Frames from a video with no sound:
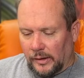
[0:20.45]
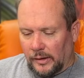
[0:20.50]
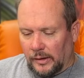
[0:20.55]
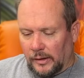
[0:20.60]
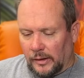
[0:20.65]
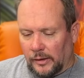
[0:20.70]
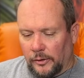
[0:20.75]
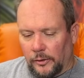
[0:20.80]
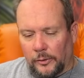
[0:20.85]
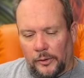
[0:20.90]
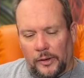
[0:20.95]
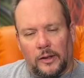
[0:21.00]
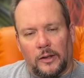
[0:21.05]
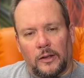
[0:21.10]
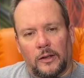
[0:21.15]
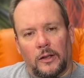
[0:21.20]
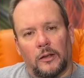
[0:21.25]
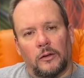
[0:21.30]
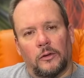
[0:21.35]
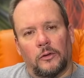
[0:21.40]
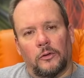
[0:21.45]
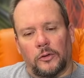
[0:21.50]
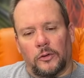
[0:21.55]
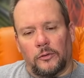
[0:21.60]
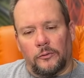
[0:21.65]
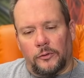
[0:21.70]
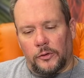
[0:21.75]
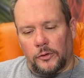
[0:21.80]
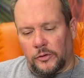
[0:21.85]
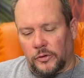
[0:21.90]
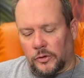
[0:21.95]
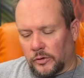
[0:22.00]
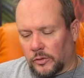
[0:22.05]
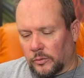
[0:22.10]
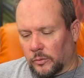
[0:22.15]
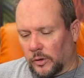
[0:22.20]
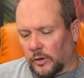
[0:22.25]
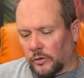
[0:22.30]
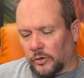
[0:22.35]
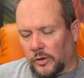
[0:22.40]
And I know that can get a little confusing, so
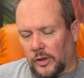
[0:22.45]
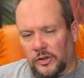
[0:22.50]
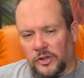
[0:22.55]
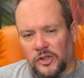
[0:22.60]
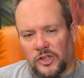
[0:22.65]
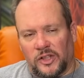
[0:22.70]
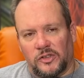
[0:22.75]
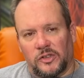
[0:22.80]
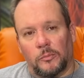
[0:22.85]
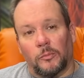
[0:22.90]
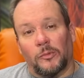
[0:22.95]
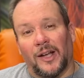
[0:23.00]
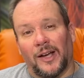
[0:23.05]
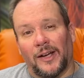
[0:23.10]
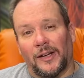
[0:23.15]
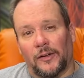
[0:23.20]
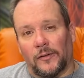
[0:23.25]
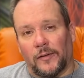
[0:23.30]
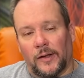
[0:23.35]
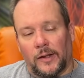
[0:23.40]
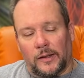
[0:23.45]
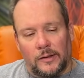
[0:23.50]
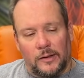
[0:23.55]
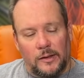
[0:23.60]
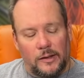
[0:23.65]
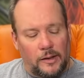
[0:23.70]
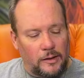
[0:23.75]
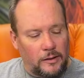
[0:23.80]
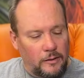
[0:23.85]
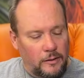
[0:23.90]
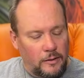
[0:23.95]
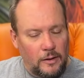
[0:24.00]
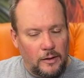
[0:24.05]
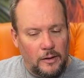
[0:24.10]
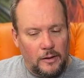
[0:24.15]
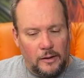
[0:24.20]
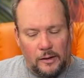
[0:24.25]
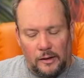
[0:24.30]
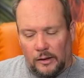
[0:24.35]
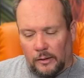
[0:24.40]
we're going to try to shed some light on that today.
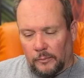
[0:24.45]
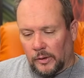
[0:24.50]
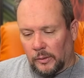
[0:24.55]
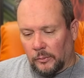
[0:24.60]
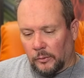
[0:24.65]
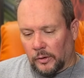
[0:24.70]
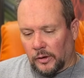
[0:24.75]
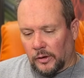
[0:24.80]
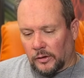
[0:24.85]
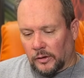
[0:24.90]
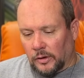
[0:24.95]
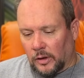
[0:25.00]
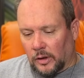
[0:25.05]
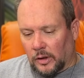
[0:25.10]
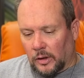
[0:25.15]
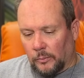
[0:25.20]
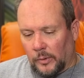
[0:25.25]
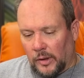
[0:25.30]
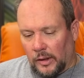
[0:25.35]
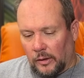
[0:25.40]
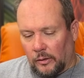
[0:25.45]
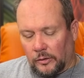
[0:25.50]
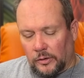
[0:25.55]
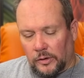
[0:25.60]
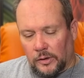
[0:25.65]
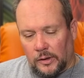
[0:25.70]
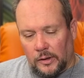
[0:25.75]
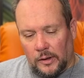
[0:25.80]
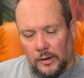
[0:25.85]
And we're going to talk about